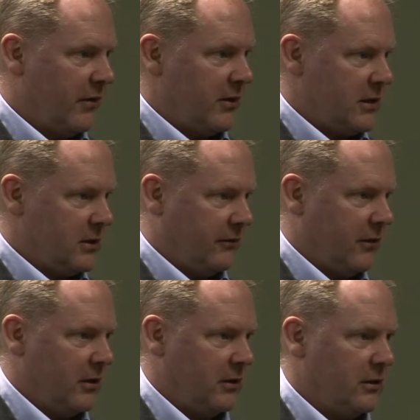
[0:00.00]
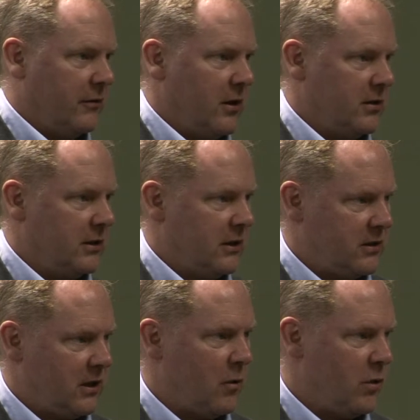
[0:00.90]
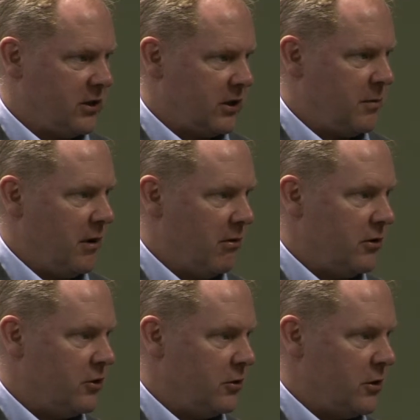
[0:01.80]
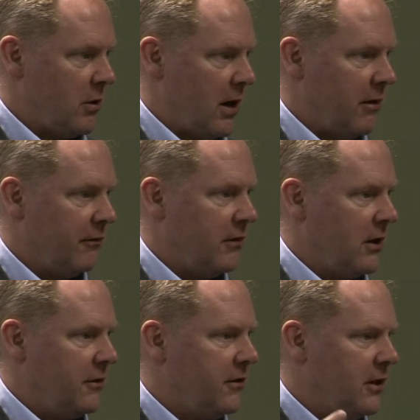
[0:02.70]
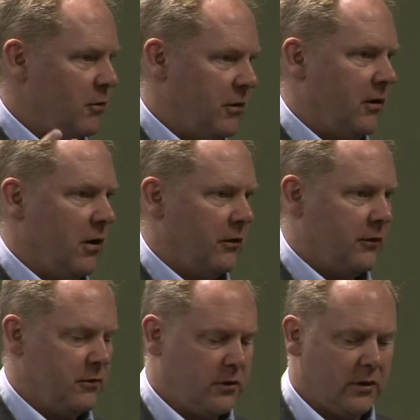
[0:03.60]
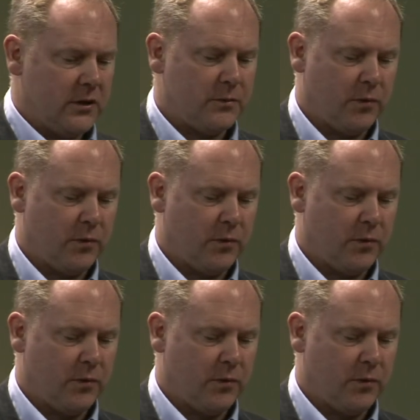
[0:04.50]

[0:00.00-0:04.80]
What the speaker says: of identifying the device and then saying which experience should you have. The other thing we've learned through doing these